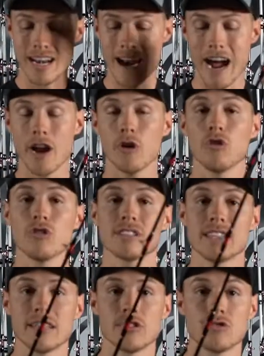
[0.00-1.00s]
not hook
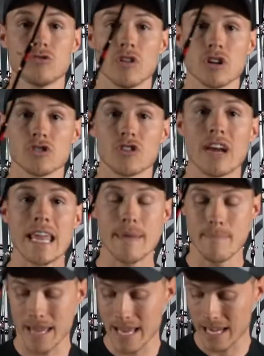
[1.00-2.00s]
set the structure
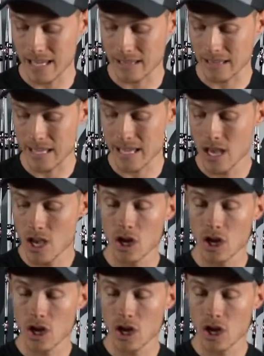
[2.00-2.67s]
immediately,